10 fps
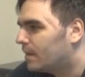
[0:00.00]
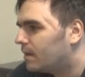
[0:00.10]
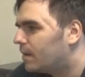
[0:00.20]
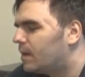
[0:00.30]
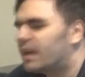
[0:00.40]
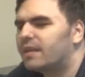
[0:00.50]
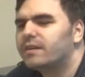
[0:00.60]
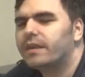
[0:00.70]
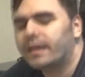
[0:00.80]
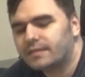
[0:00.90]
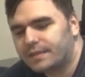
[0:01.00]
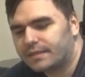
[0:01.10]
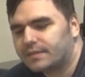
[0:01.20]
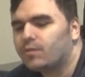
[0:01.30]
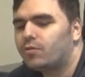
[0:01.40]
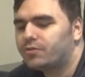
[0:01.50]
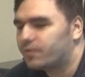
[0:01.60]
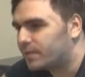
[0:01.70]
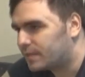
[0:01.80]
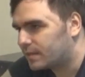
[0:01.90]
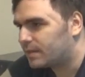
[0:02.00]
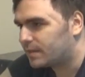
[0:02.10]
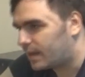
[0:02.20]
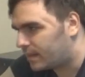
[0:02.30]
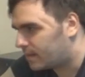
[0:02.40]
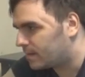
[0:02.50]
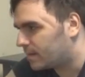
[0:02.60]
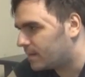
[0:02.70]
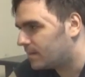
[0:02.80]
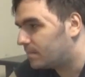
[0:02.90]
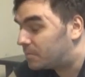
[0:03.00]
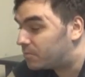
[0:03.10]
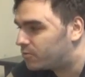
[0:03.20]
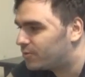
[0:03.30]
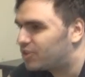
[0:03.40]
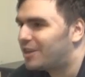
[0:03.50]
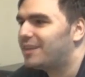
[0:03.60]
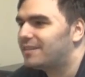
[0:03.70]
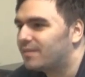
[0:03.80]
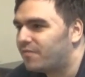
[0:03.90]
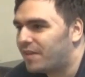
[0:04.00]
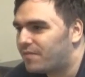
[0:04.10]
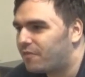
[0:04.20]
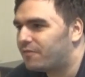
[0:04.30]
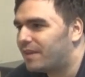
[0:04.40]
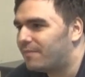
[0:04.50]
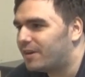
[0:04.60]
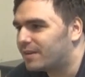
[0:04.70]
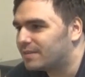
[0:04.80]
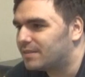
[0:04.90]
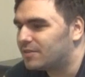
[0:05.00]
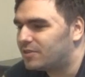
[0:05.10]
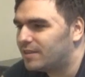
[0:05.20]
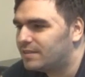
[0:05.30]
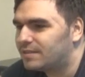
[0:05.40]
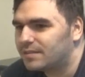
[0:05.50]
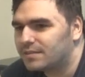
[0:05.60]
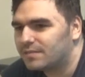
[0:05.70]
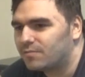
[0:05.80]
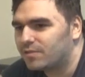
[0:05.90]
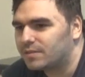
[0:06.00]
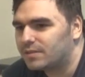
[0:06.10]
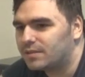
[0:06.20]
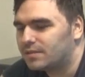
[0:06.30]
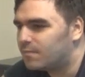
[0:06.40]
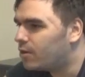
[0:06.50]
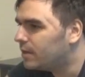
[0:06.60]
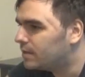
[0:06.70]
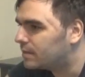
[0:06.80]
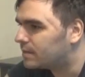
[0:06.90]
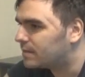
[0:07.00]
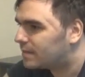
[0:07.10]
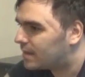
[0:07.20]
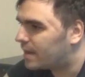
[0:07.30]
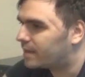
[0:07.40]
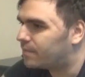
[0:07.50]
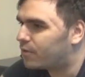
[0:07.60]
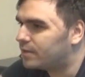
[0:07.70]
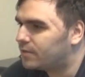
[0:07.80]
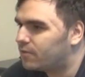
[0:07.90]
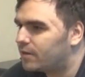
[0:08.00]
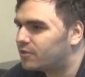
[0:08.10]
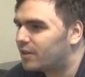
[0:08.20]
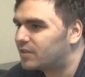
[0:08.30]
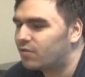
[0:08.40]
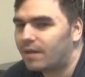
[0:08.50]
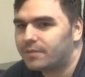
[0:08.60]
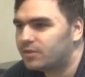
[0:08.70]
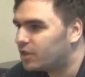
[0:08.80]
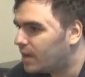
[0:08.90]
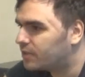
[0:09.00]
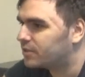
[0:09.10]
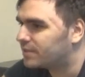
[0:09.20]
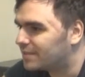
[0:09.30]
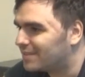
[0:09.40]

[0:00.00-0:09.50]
Another case that's also recently that should shake the faith of the Americans in the justice system was the Smollett incident. Like the prosecutor just dropped the charges.